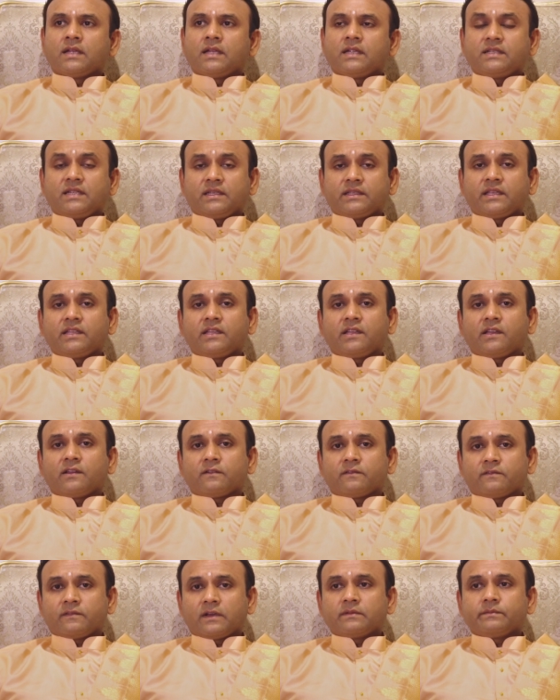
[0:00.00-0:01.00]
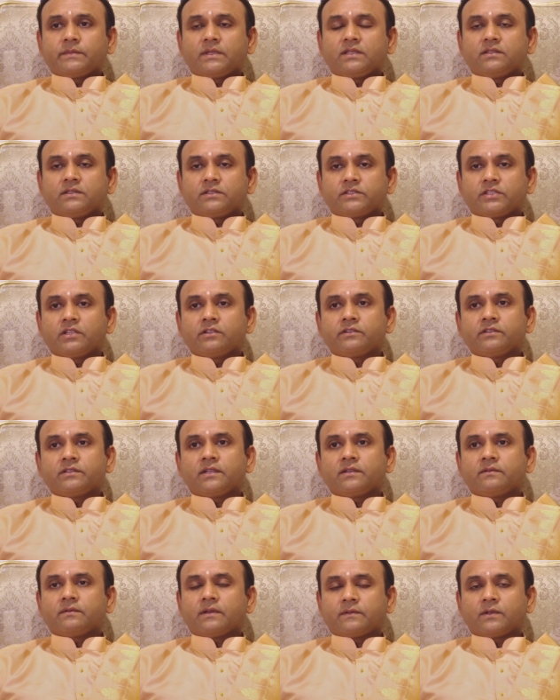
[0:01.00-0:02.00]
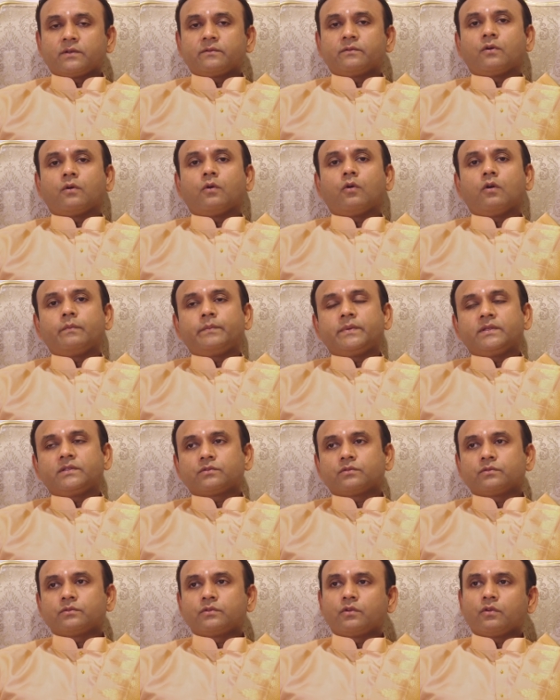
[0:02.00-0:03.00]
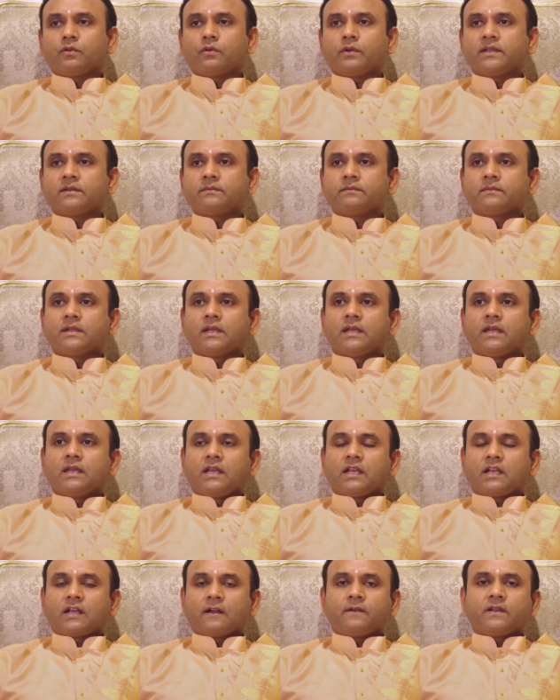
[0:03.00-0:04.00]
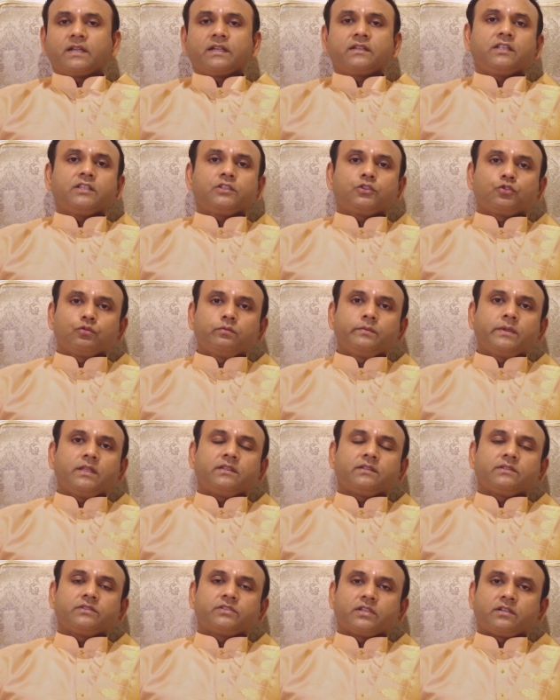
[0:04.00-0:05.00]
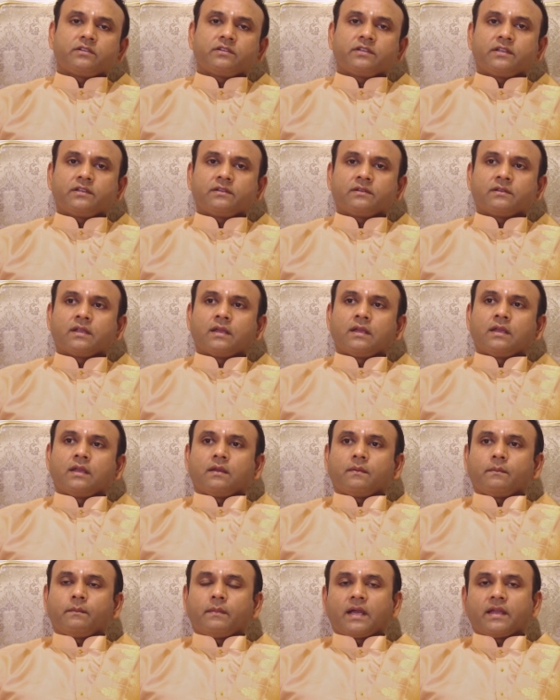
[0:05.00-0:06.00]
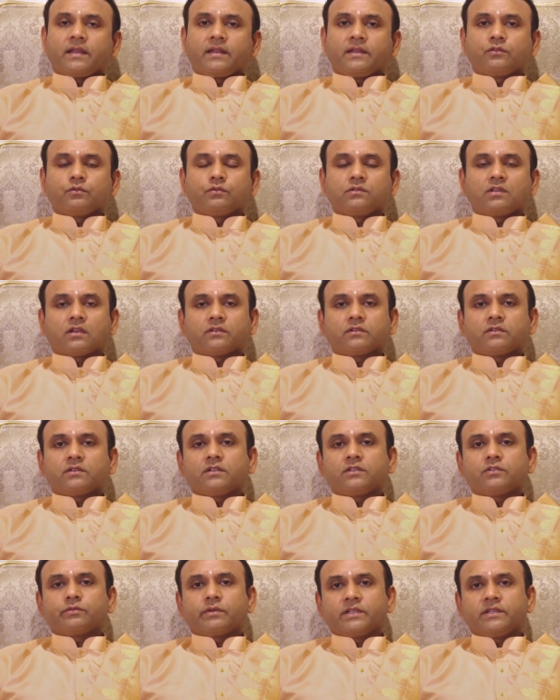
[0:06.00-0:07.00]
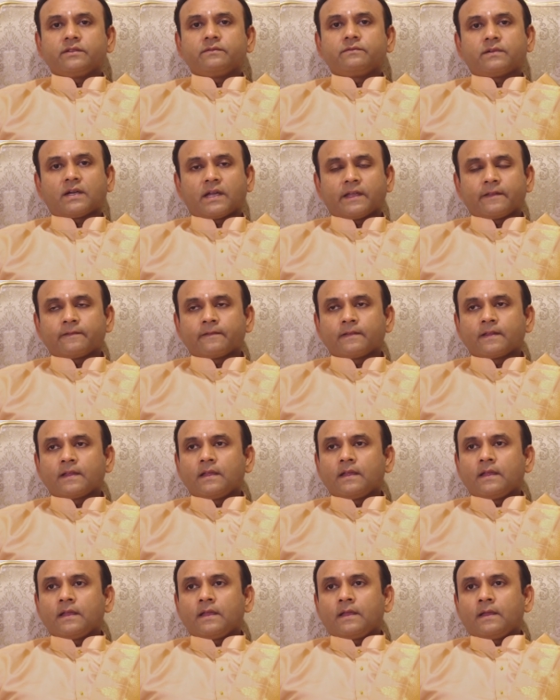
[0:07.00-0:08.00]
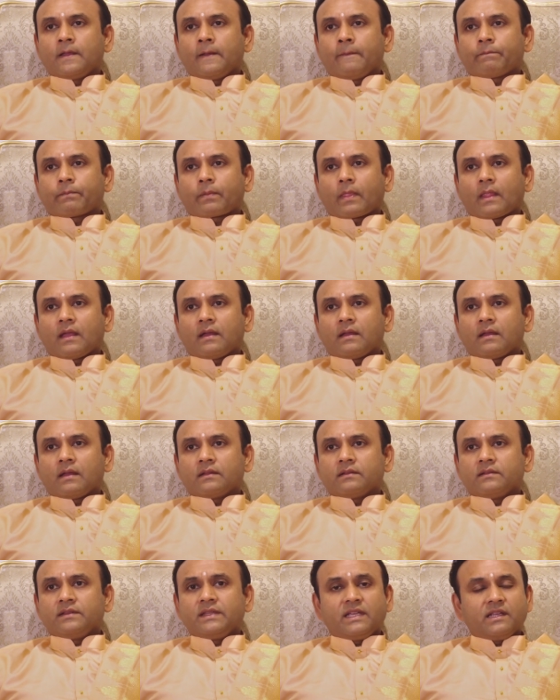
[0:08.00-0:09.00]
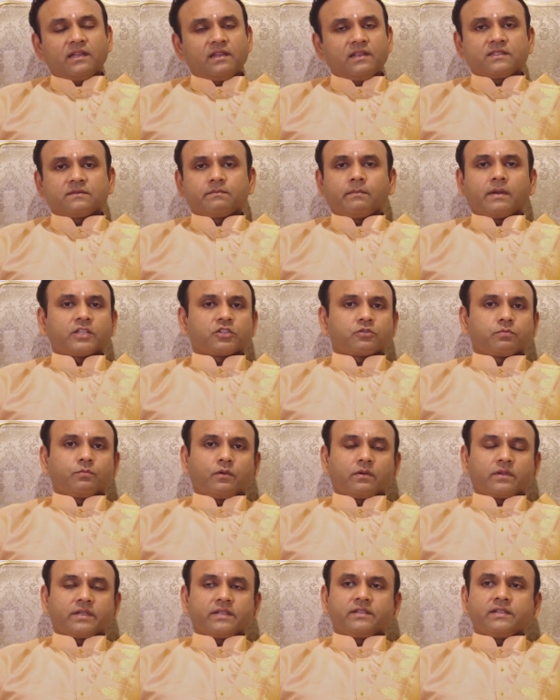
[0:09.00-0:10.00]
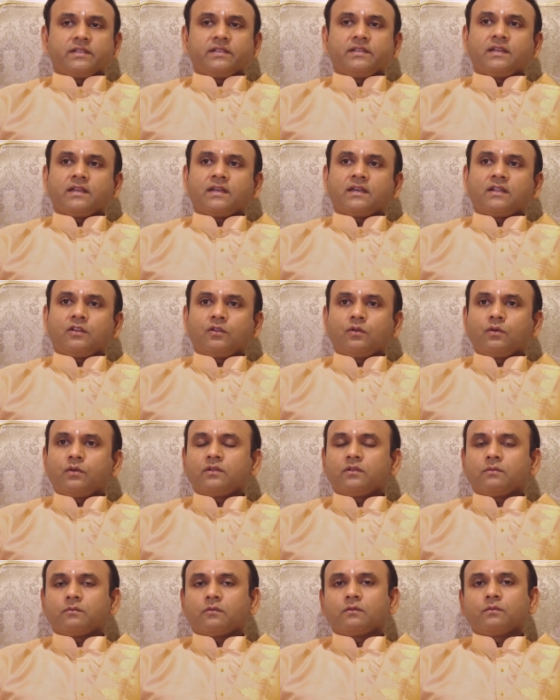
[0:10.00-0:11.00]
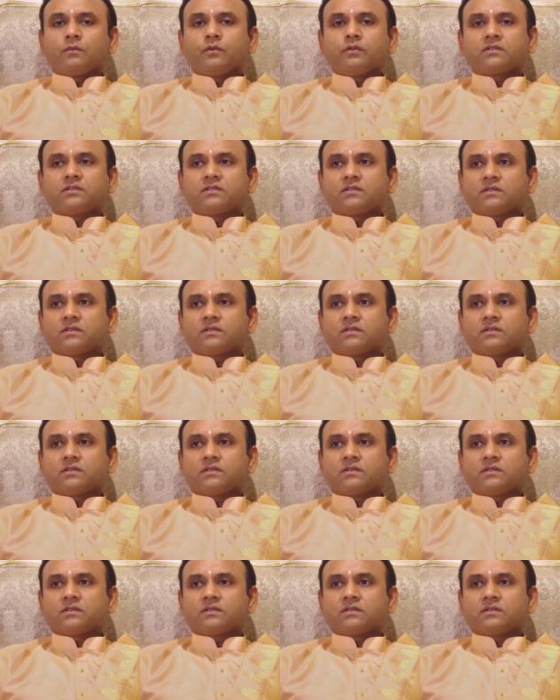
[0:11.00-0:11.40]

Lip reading: taking care of 1 million children, and our hope is to grow and cover at least 2 million children by 2025. Need is much more. In India alone, almost